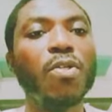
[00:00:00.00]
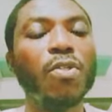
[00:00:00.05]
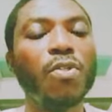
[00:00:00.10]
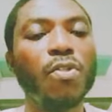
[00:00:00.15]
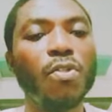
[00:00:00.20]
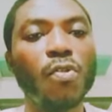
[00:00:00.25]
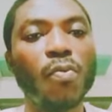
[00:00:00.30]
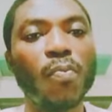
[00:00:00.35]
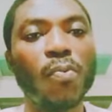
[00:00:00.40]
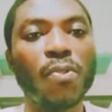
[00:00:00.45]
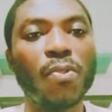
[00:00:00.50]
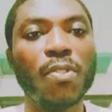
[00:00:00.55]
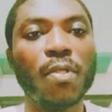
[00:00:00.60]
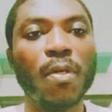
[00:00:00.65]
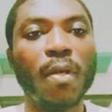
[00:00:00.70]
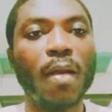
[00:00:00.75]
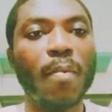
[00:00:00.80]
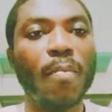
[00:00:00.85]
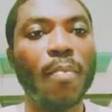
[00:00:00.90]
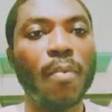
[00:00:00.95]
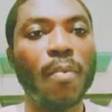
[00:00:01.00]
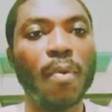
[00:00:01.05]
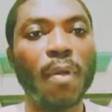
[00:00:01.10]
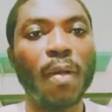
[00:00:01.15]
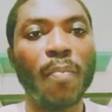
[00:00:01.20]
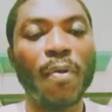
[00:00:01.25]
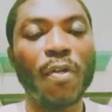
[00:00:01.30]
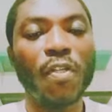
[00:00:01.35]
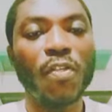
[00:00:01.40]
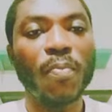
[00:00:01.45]
you put your
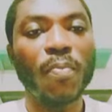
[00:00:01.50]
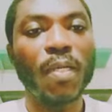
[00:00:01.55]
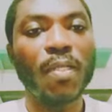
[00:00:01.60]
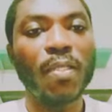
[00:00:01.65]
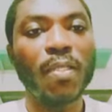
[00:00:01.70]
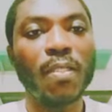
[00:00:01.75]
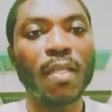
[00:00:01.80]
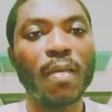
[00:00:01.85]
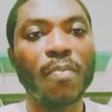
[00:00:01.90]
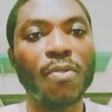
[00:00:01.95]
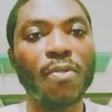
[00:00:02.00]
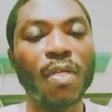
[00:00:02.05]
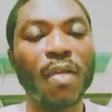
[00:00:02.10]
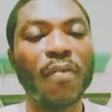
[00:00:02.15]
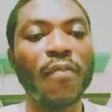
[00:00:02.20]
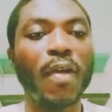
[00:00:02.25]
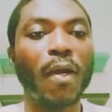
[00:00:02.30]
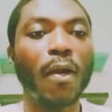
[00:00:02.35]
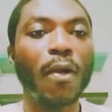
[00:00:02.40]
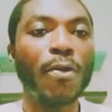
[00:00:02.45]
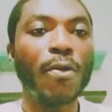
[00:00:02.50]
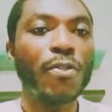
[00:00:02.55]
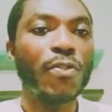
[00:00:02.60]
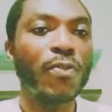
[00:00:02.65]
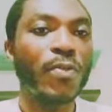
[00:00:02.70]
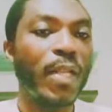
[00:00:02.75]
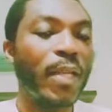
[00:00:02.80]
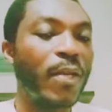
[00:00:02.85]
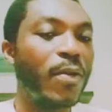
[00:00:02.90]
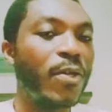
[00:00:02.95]
appointment in Abuja. If you are close to
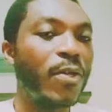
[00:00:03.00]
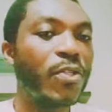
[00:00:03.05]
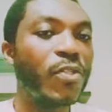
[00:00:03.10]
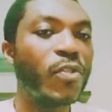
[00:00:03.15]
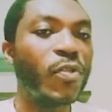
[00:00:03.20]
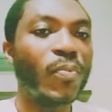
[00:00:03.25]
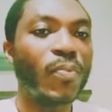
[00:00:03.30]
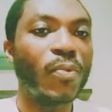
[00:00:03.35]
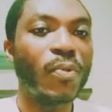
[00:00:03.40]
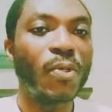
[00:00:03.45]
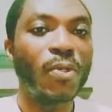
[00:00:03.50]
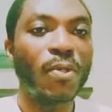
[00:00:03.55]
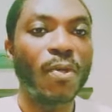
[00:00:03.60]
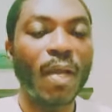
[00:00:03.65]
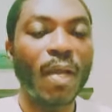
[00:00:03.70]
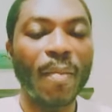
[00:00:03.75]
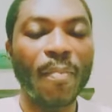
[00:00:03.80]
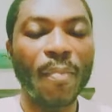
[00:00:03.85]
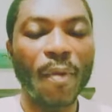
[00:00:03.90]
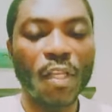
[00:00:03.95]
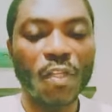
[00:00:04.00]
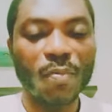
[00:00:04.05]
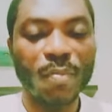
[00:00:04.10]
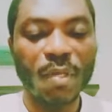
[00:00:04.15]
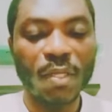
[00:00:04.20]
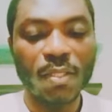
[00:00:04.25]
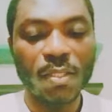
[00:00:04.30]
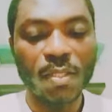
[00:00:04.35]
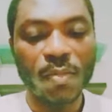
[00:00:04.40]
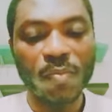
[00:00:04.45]
Lagos, you book your
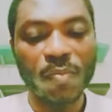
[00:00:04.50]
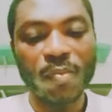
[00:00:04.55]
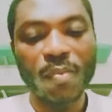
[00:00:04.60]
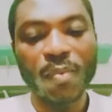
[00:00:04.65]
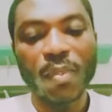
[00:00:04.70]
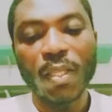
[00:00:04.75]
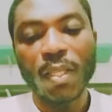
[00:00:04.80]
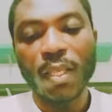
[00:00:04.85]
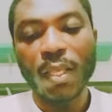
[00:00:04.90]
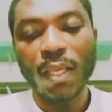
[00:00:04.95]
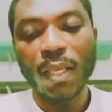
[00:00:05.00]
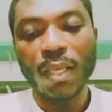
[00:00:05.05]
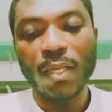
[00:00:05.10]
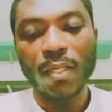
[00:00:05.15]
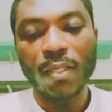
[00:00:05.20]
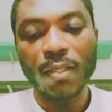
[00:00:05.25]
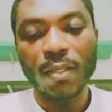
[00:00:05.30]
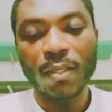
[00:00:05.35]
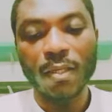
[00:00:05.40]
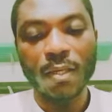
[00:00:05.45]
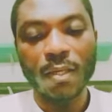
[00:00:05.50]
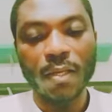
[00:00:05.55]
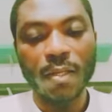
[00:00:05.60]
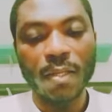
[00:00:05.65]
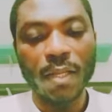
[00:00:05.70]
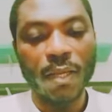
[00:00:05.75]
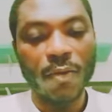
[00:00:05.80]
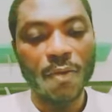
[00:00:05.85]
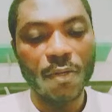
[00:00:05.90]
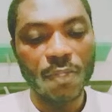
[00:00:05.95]
appointment in
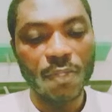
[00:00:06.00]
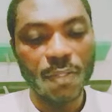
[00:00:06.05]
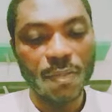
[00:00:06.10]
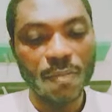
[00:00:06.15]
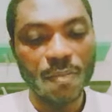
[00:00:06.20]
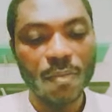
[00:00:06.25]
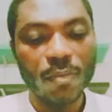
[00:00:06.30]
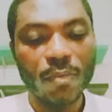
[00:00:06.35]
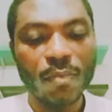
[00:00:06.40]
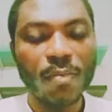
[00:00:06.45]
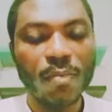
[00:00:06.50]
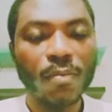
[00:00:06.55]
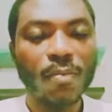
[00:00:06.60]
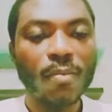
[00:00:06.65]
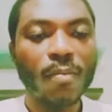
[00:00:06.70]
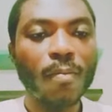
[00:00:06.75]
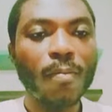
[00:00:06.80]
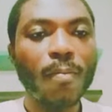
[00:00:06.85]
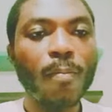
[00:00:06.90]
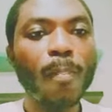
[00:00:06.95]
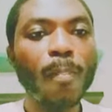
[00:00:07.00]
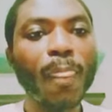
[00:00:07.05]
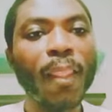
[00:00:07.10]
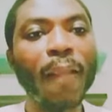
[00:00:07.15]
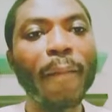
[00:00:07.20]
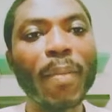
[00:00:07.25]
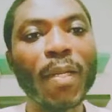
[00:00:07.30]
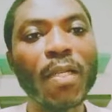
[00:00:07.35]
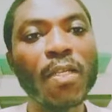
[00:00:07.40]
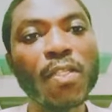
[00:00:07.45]
Lagos.
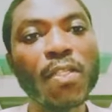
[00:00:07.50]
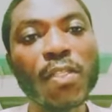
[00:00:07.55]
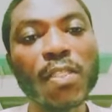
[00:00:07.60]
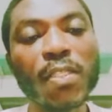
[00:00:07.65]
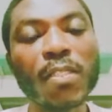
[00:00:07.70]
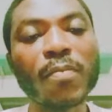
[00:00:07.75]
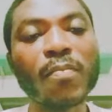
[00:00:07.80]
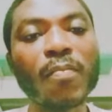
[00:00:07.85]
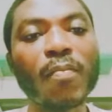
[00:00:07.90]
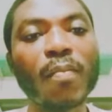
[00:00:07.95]
Please,